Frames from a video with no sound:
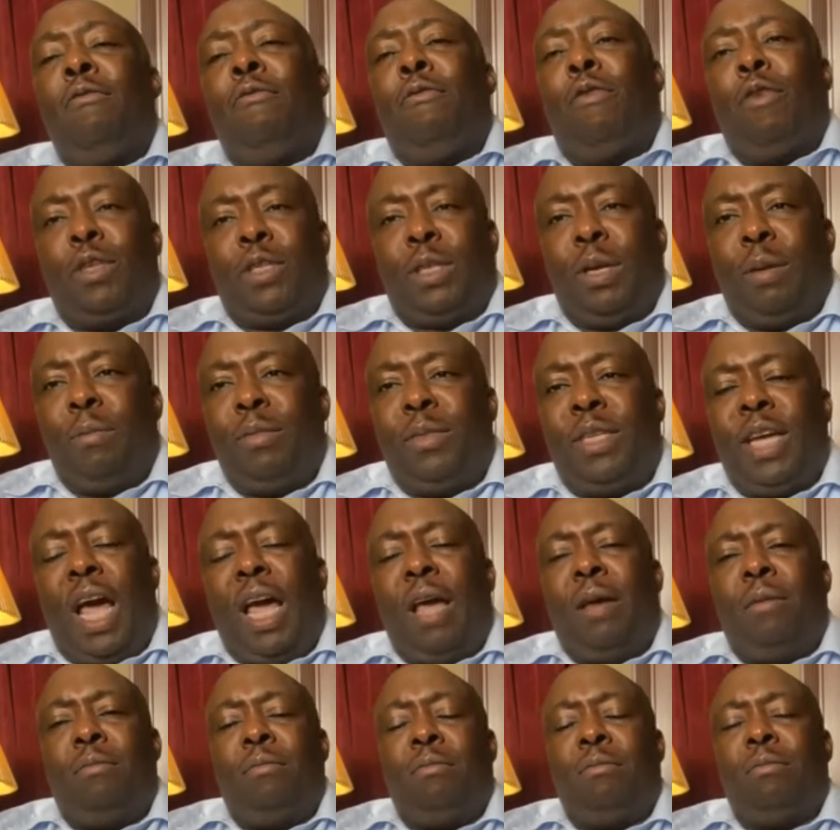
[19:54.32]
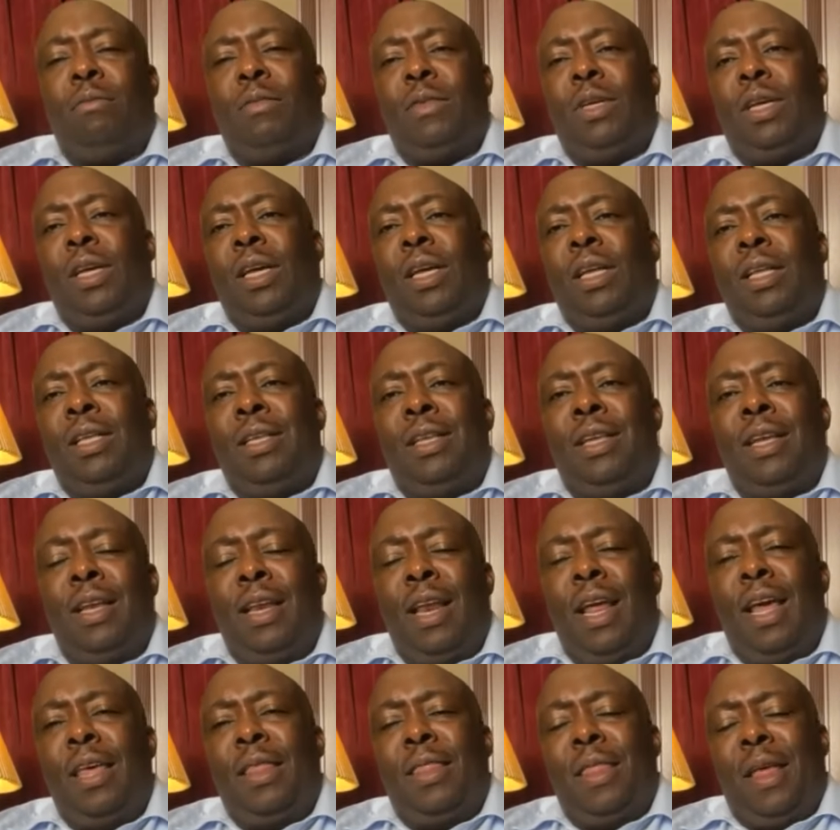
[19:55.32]
for some time,
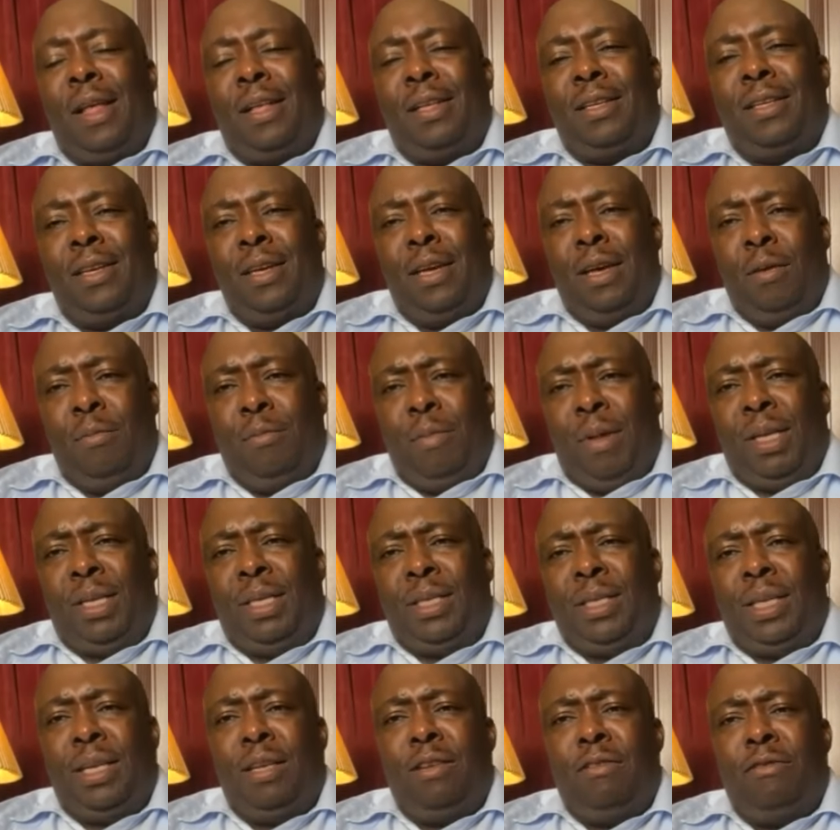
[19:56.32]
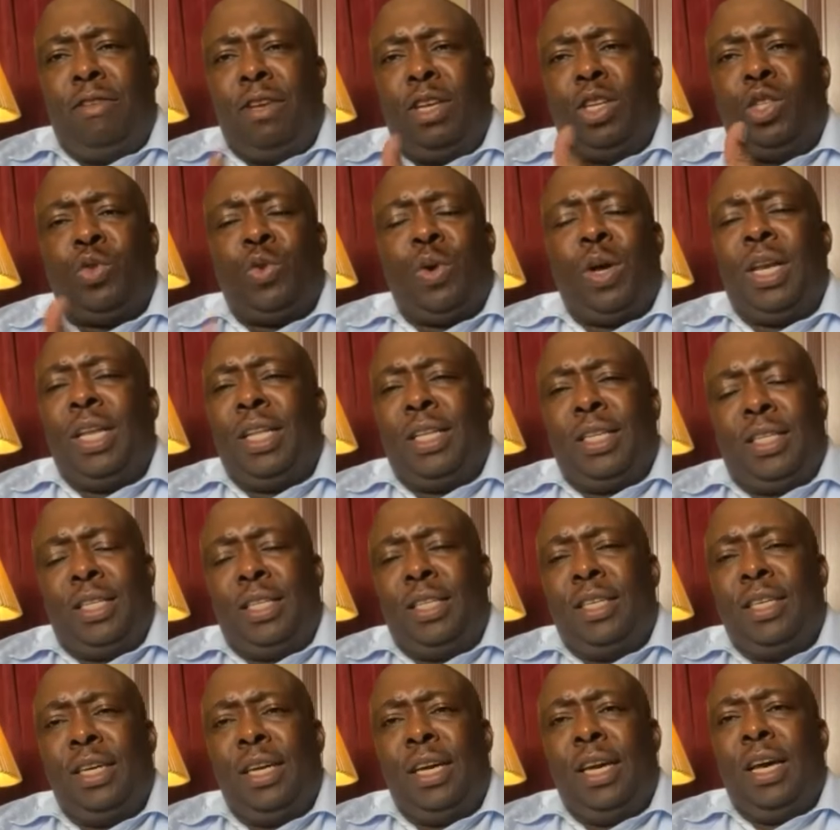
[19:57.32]
delay that, but it's an eventuality.
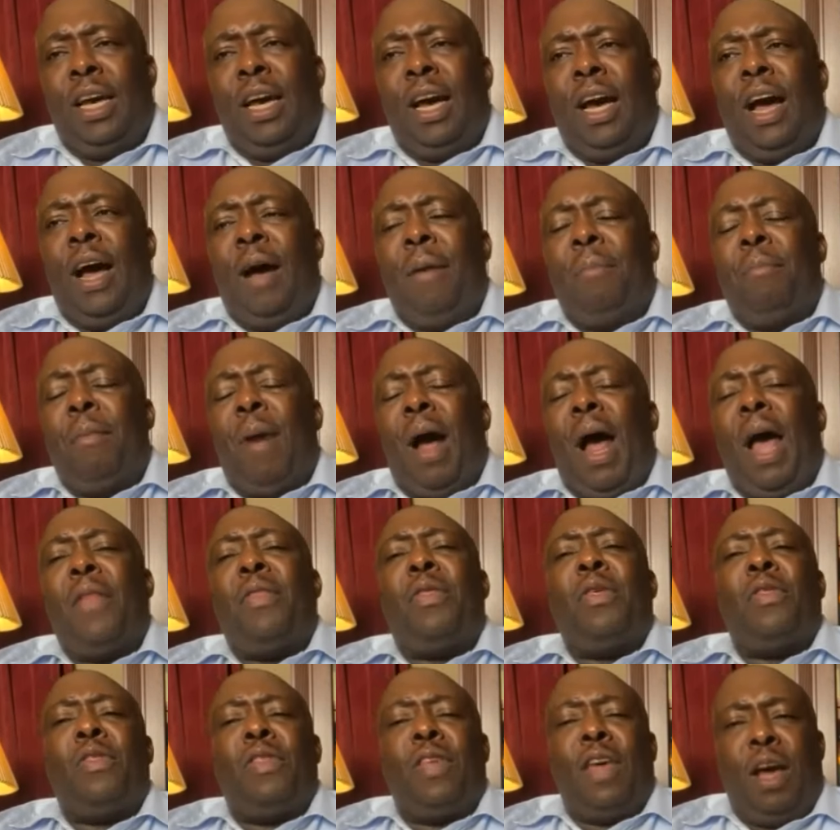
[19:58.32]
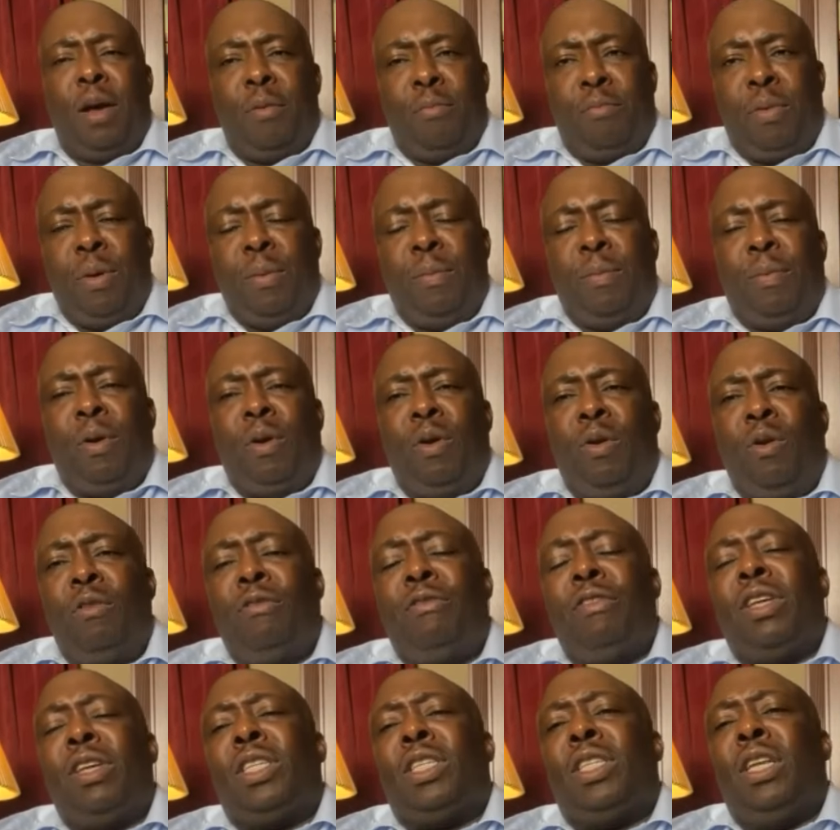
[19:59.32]
I think young people
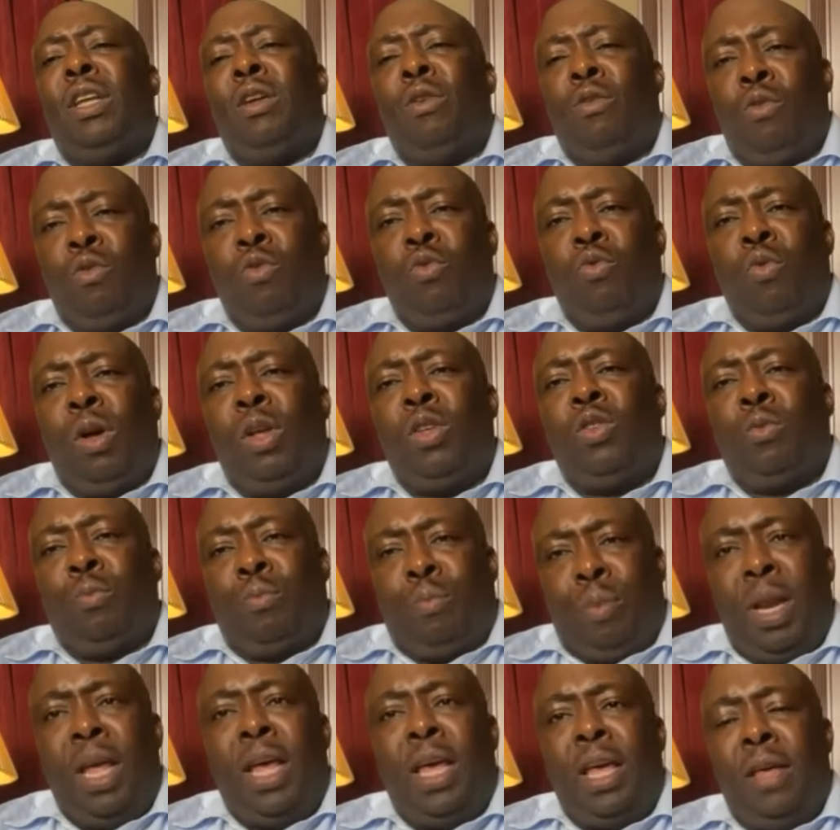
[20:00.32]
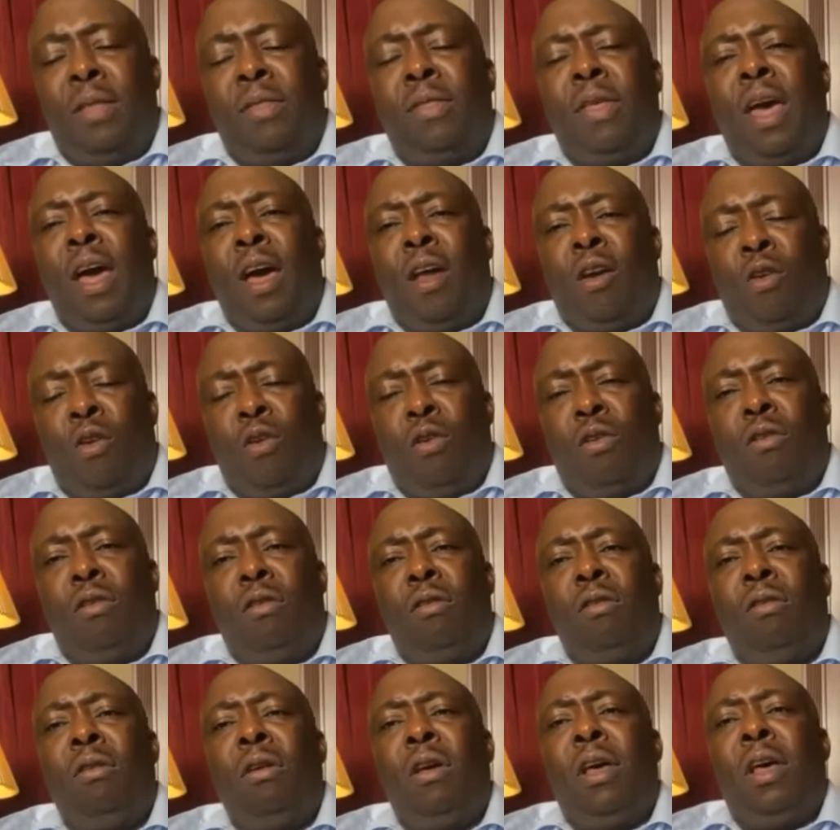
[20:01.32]
obviously would want to play their
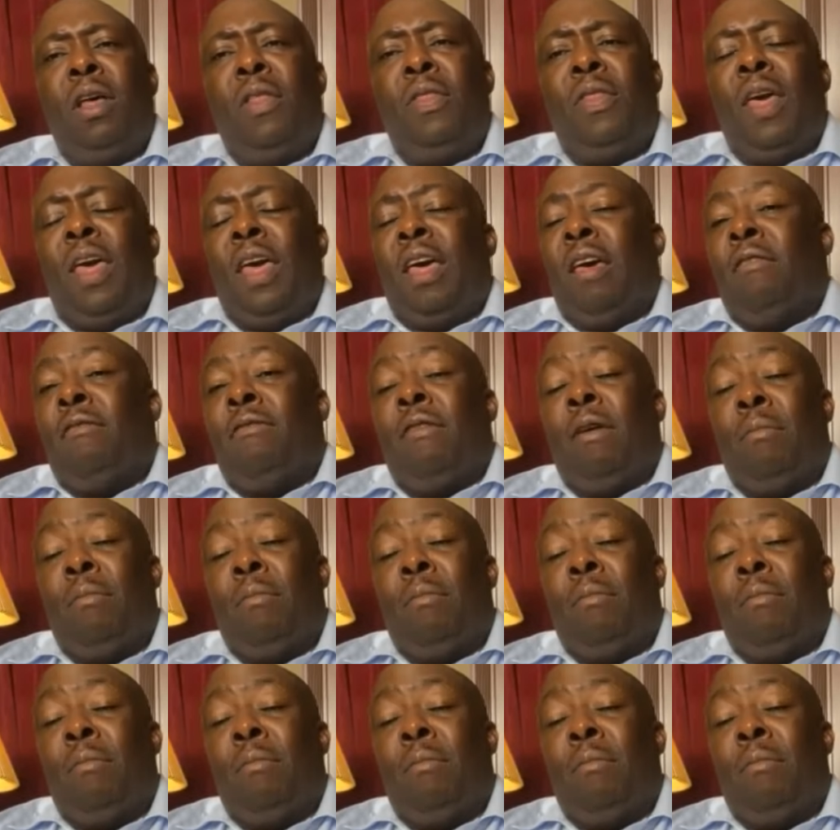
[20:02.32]
role. They have